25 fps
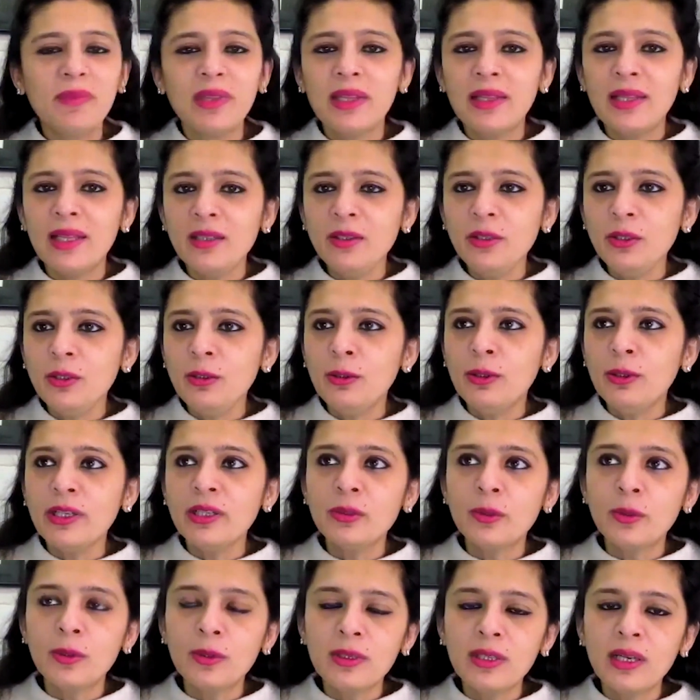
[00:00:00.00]
Then you look at
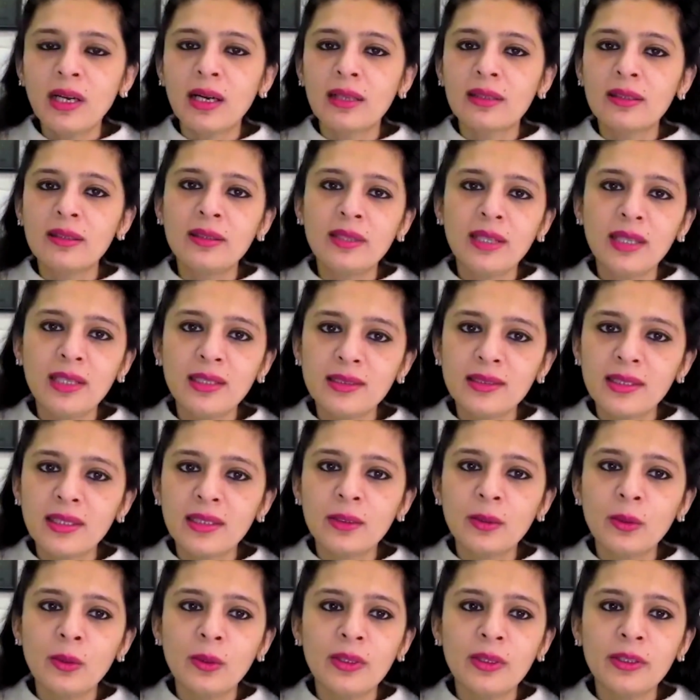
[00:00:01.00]
all the other things
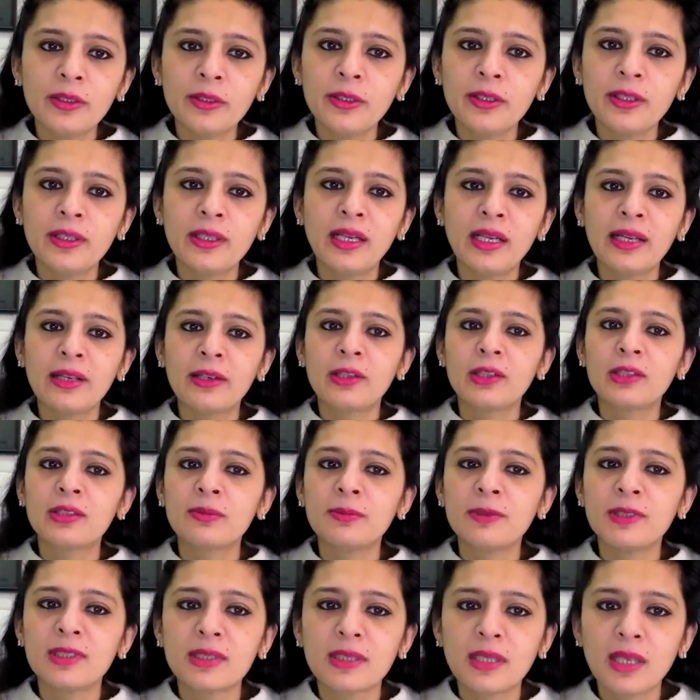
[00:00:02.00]
that go into it, like
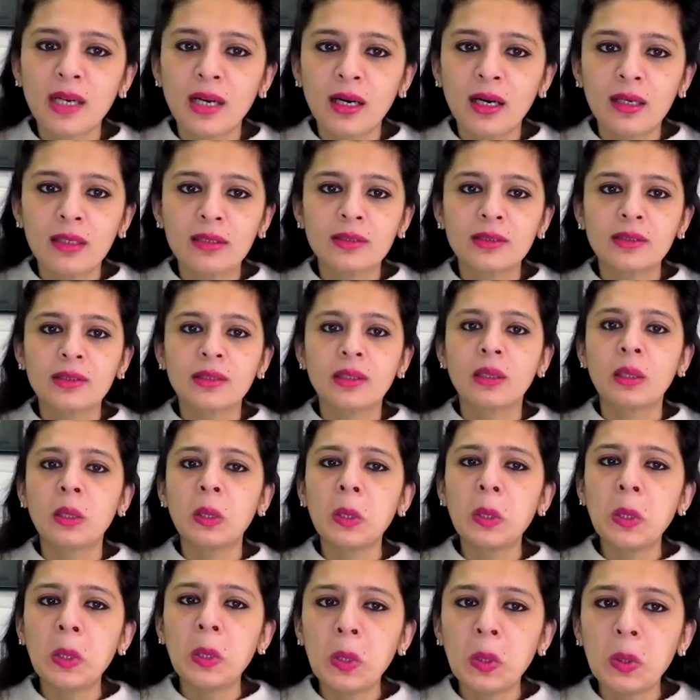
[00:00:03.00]
Christmas cards,
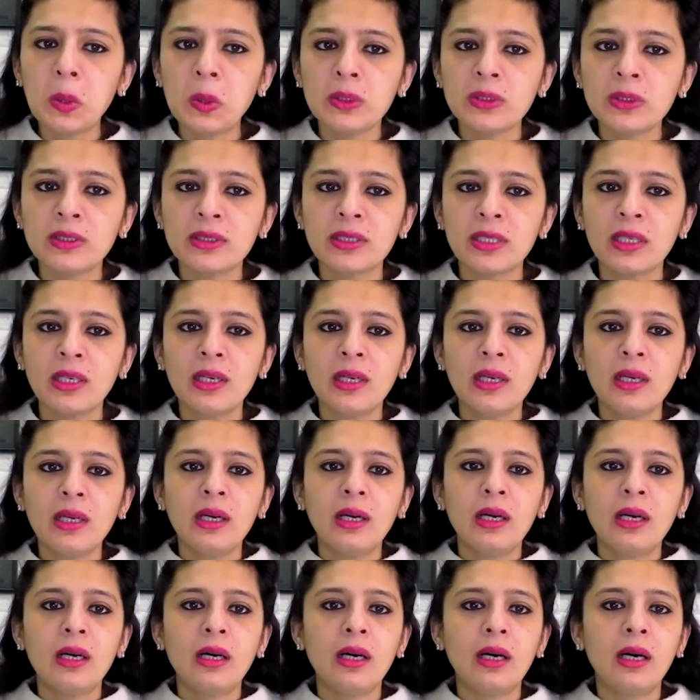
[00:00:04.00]
clothes.
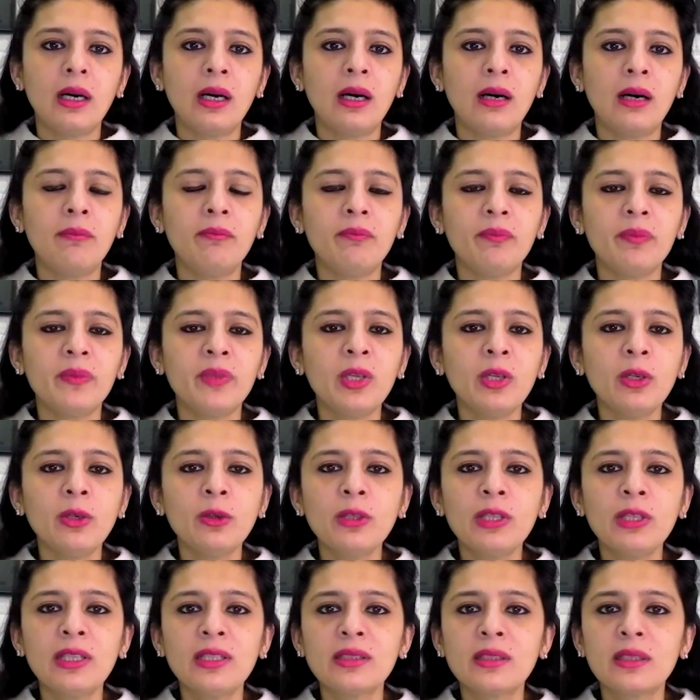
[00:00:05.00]
You
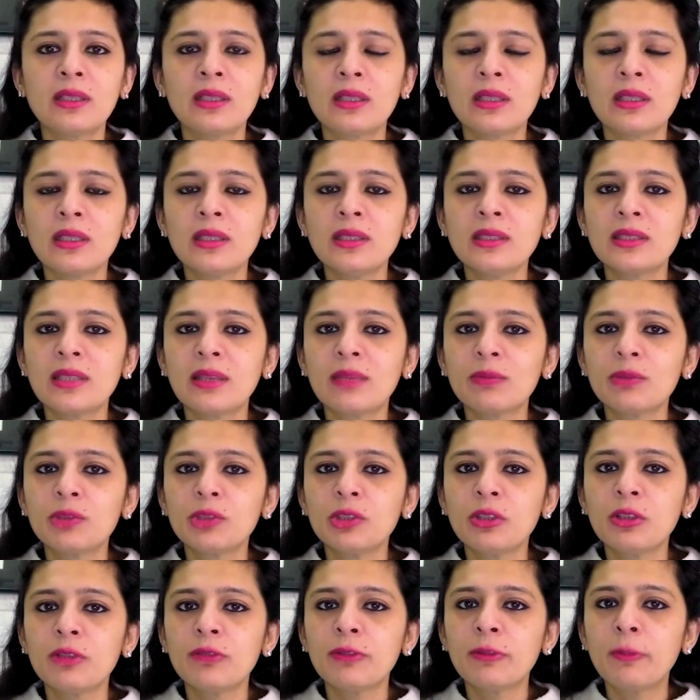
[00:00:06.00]
know, there's a
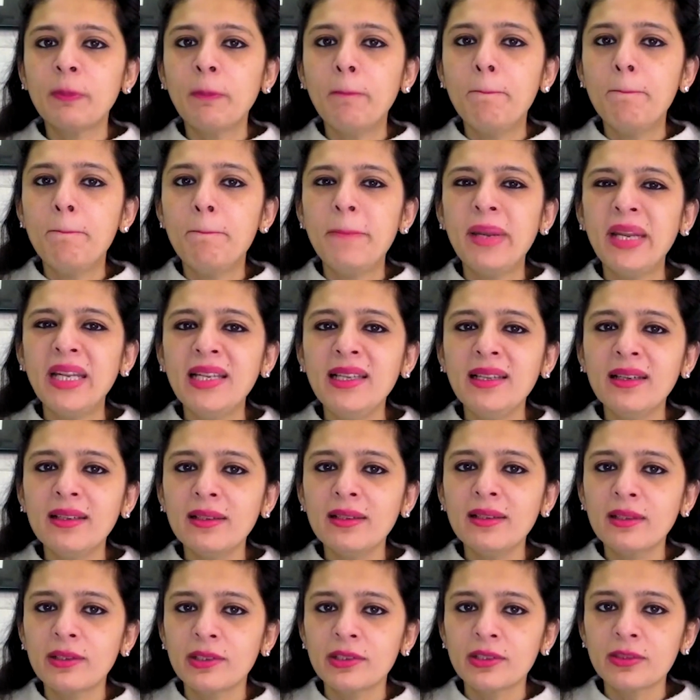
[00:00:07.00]
consumption of a
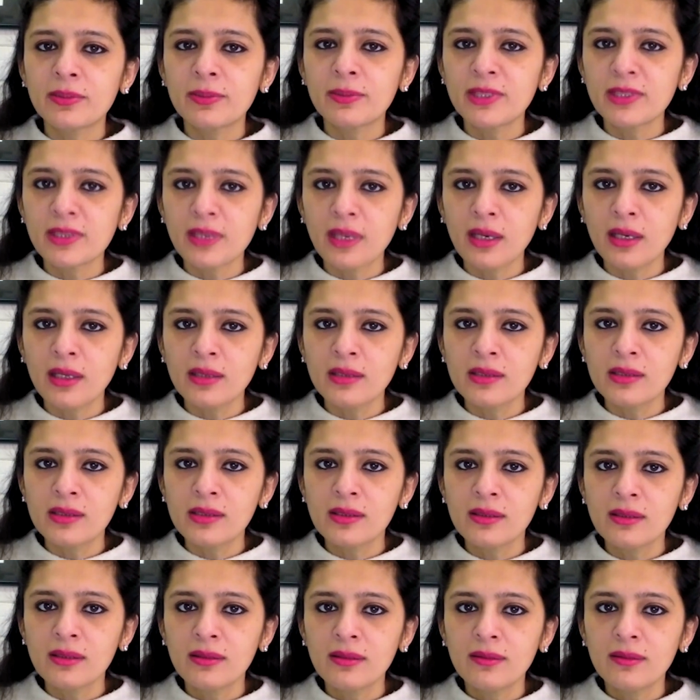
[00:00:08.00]
billion Christmas cards.